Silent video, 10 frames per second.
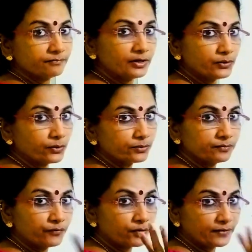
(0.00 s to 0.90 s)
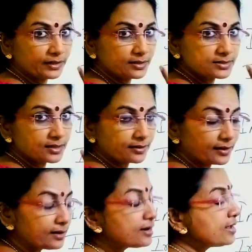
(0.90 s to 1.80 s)
We know 4 Vedas are
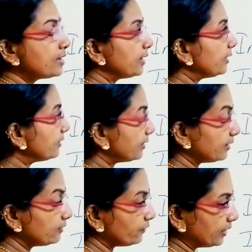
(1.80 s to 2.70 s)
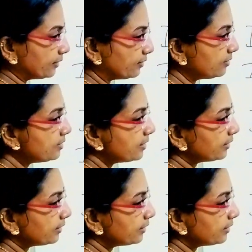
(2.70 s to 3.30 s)
there. In the Rig Veda,